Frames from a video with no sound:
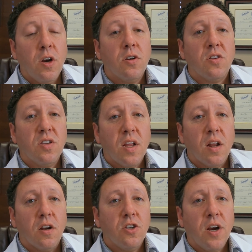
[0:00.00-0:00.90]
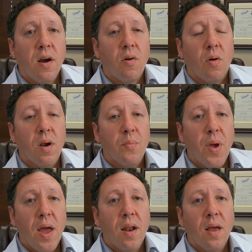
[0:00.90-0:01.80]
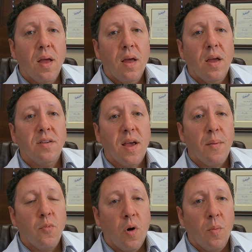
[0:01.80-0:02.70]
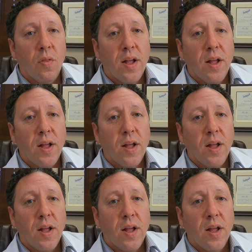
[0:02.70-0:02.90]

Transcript: you're just sitting in a chair or in bed, is abnormal.